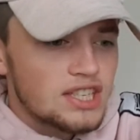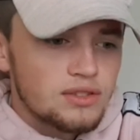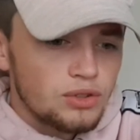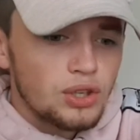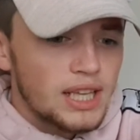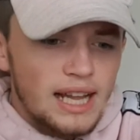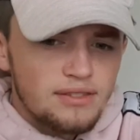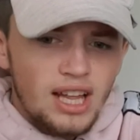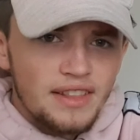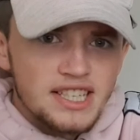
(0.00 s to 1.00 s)
you can have
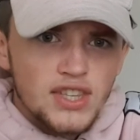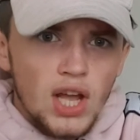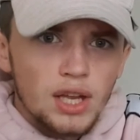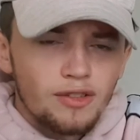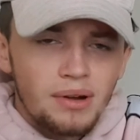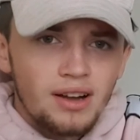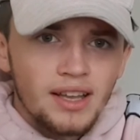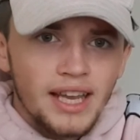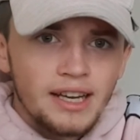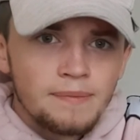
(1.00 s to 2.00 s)
like this night of
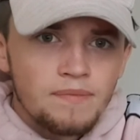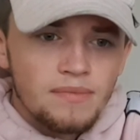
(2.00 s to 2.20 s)
partying.